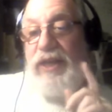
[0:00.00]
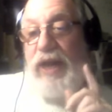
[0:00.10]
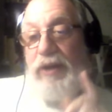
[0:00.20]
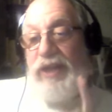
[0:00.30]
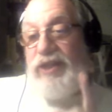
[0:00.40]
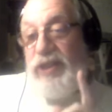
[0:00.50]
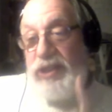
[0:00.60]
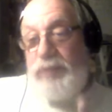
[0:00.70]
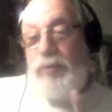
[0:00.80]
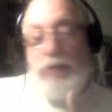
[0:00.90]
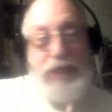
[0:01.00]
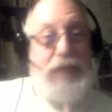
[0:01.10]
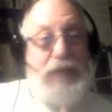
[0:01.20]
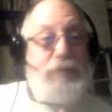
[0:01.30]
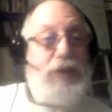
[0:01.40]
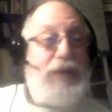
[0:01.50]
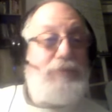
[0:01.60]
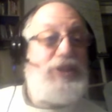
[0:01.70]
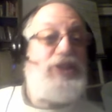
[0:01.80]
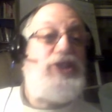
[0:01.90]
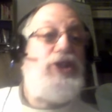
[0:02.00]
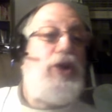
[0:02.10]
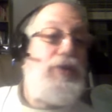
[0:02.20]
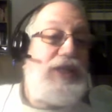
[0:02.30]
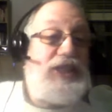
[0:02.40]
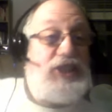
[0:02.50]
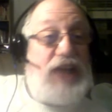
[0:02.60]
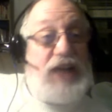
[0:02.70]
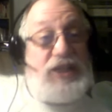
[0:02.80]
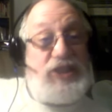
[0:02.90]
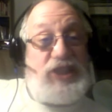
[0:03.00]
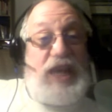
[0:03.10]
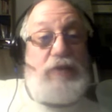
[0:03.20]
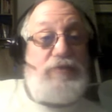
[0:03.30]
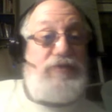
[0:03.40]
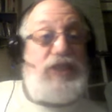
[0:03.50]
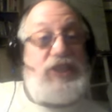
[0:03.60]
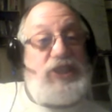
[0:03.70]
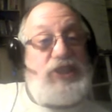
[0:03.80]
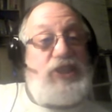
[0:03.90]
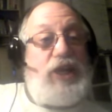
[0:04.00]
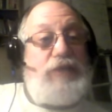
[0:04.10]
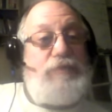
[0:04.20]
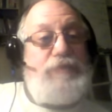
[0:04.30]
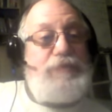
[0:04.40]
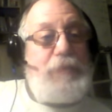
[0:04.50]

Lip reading: Now, at this point, Abraham doesn't know that he's not going to sacrifice his son.